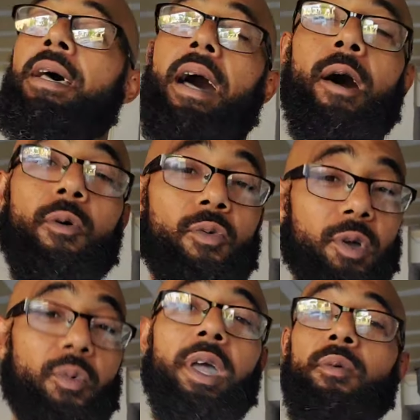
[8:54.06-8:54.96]
Uh,
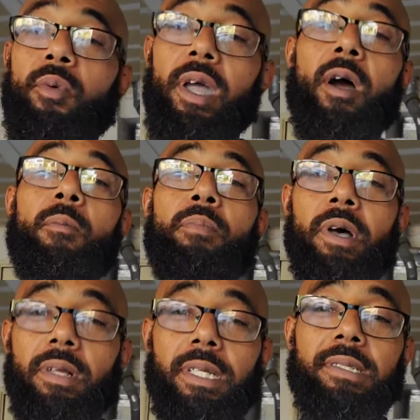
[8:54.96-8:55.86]
we, we, we are
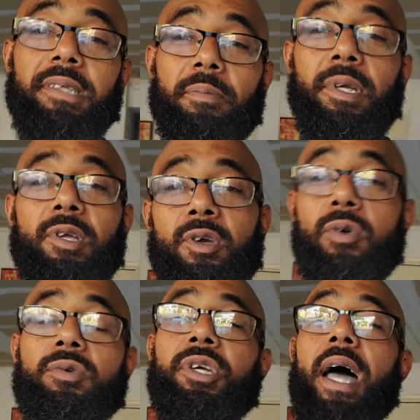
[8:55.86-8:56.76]
building something huge,